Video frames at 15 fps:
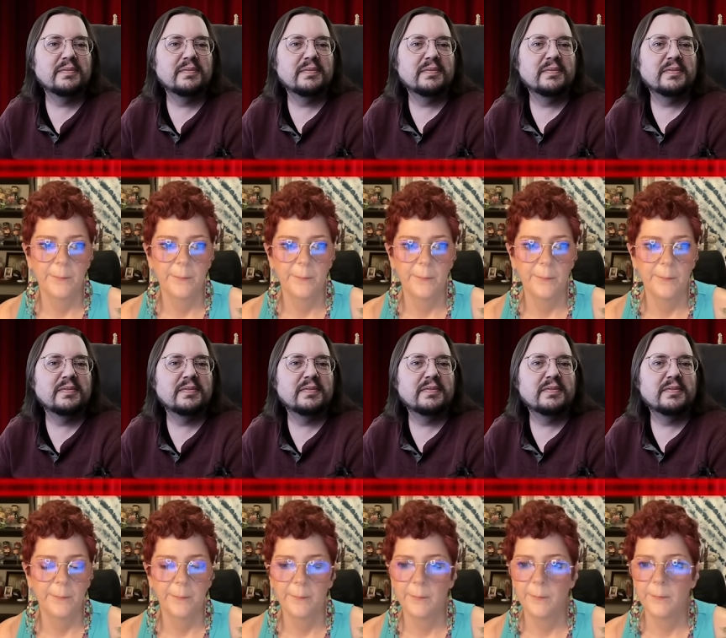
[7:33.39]

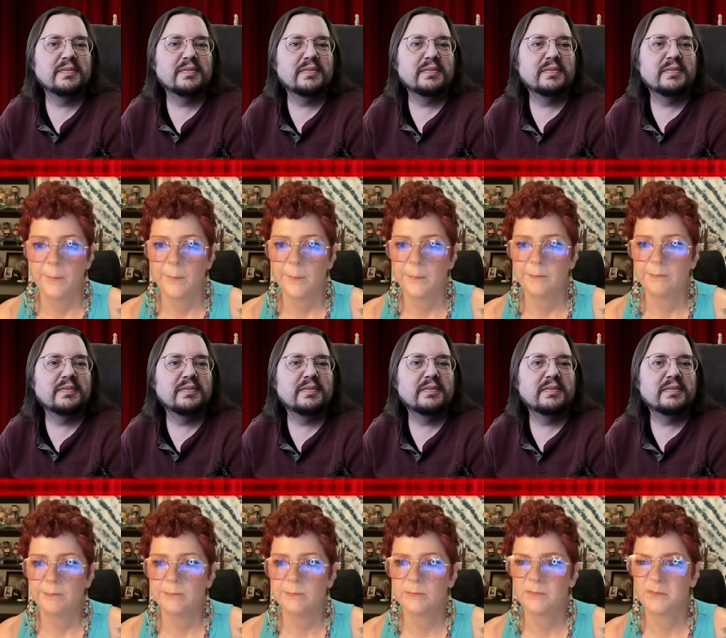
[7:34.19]

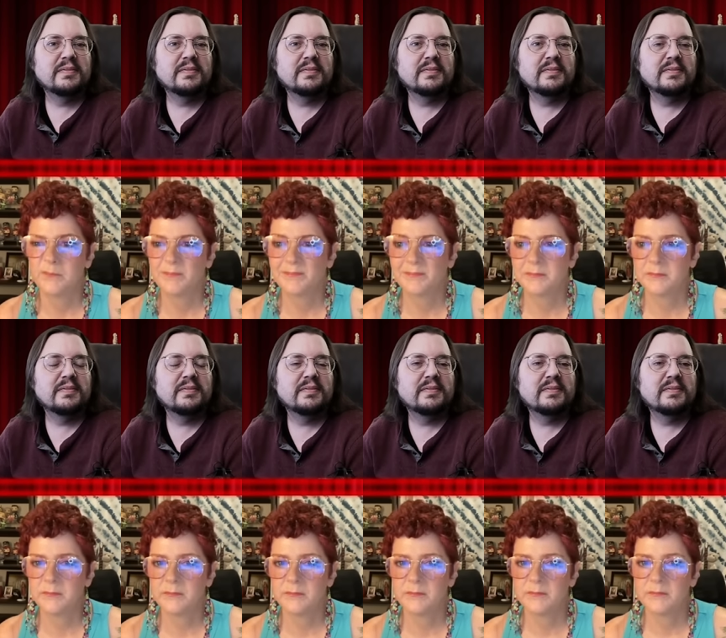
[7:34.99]

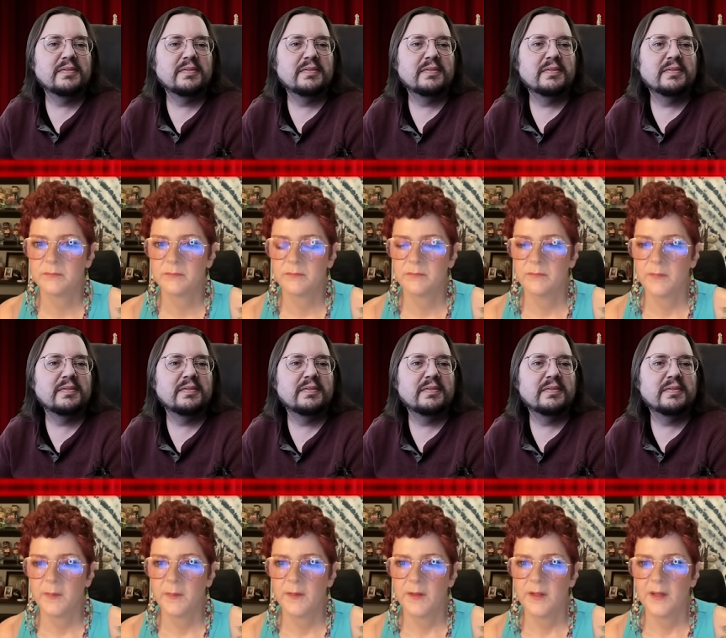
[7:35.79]

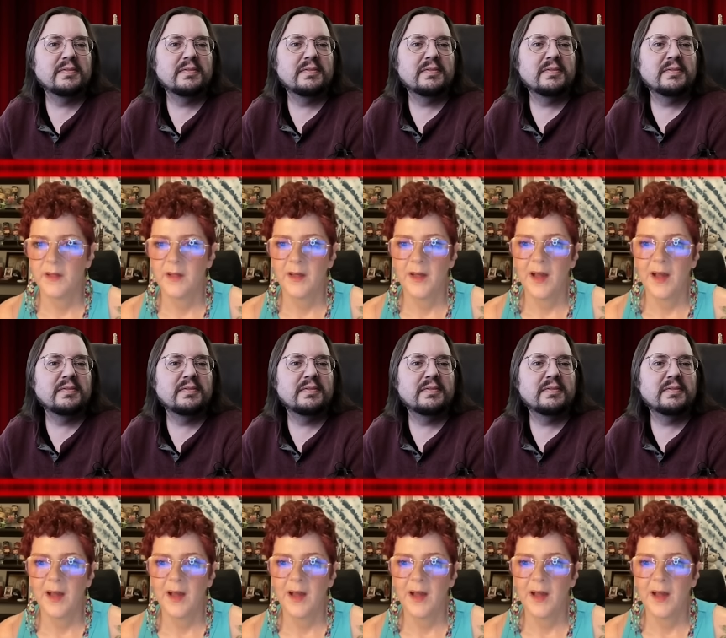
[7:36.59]
No one is speaking in this clip.